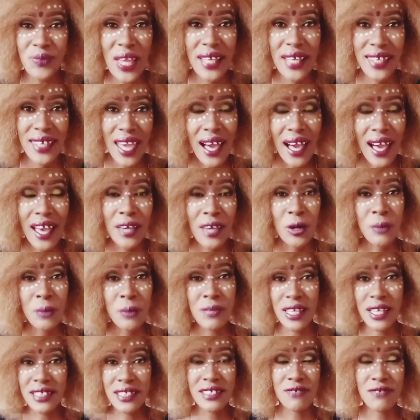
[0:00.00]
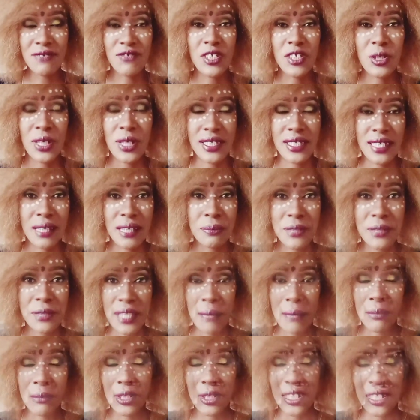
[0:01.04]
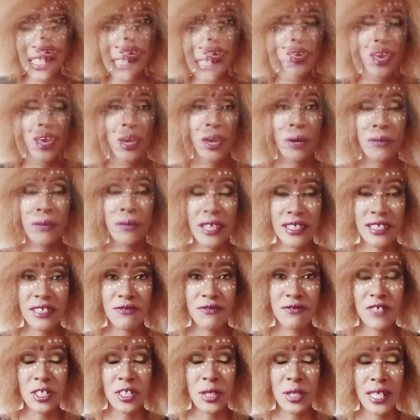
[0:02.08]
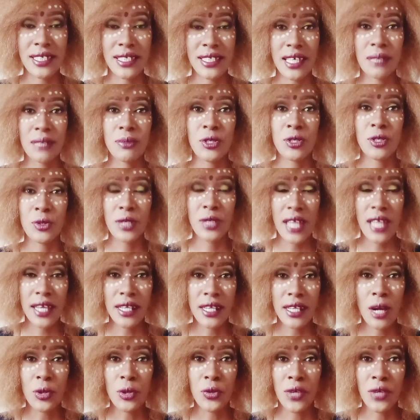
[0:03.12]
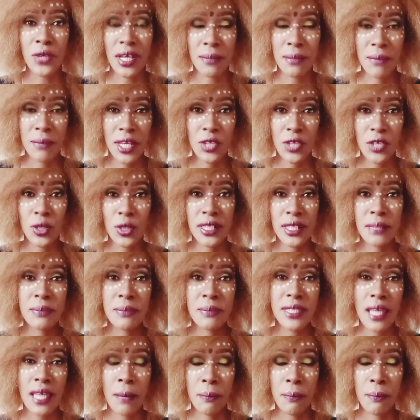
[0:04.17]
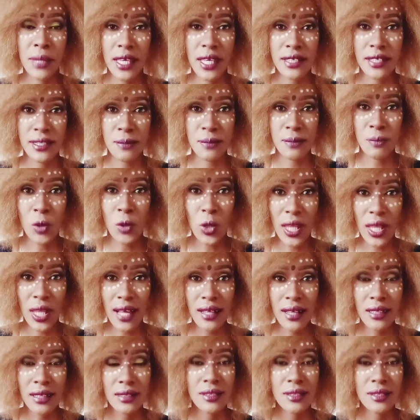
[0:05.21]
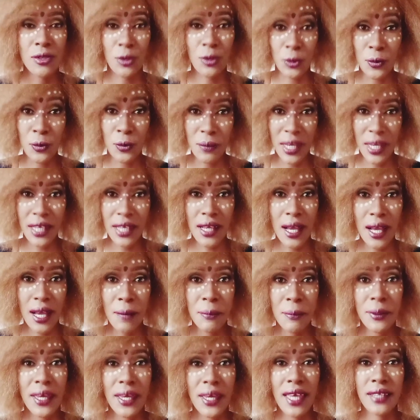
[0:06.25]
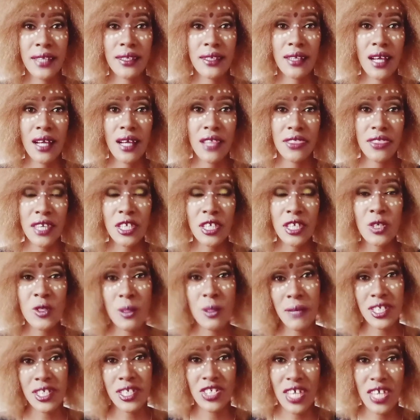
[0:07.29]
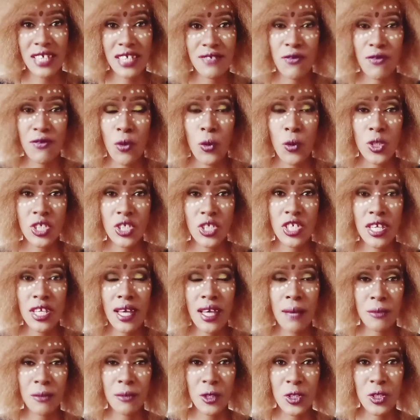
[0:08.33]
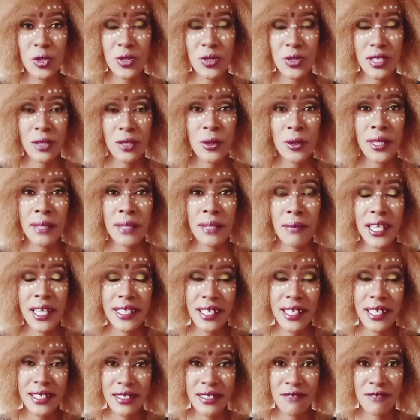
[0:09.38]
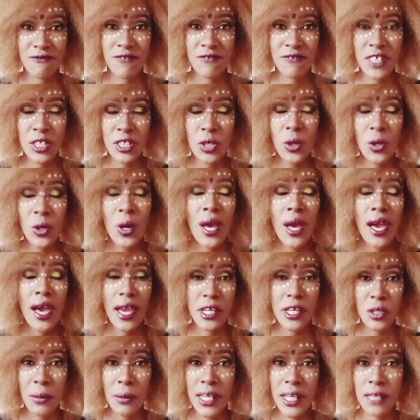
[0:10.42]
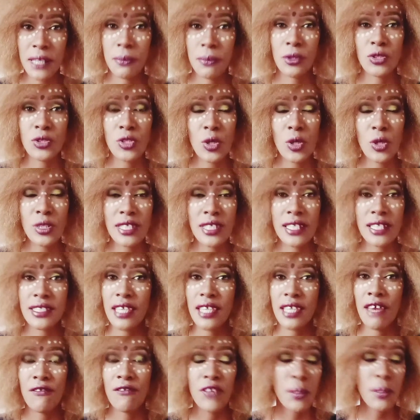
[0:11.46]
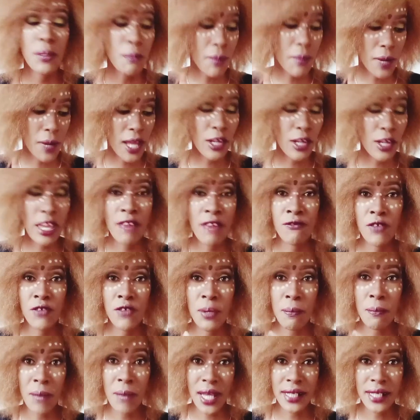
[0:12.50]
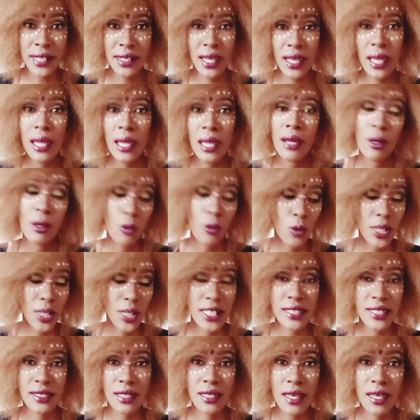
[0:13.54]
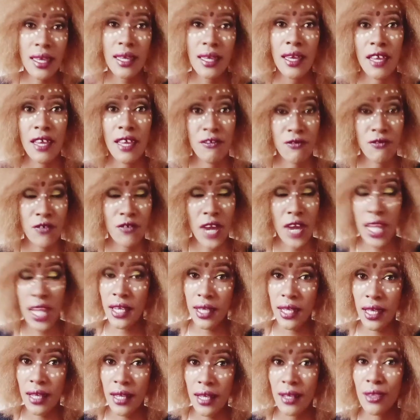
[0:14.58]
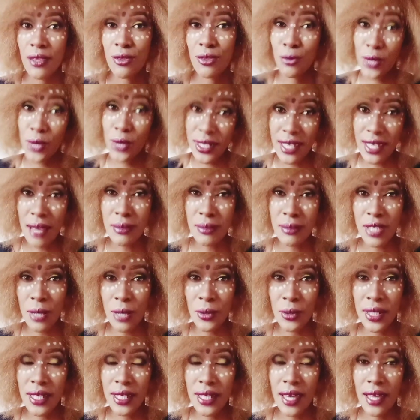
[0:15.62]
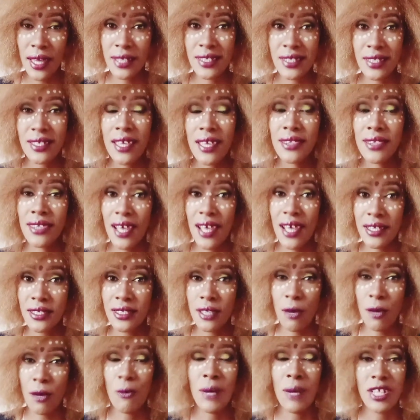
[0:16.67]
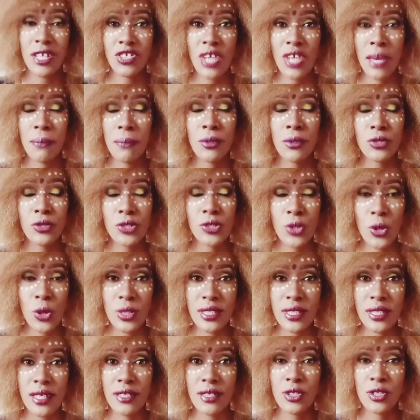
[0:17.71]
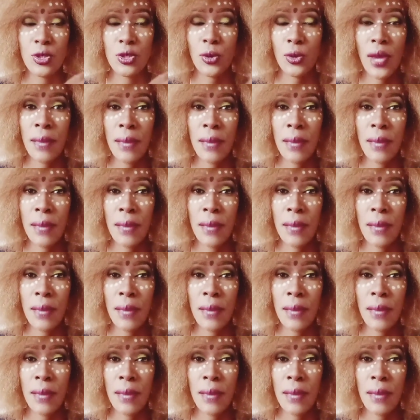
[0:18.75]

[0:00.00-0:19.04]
yeah, I hope that this video has helped somebody. I hope that this video has helped you learn how you can make your lips appear smaller through makeup. And thank you so much, guys, for watching. I'm going to see you in my next video. I normally post content every every Monday, Wednesday and Friday, three times a week, guys. That's how much I post content. So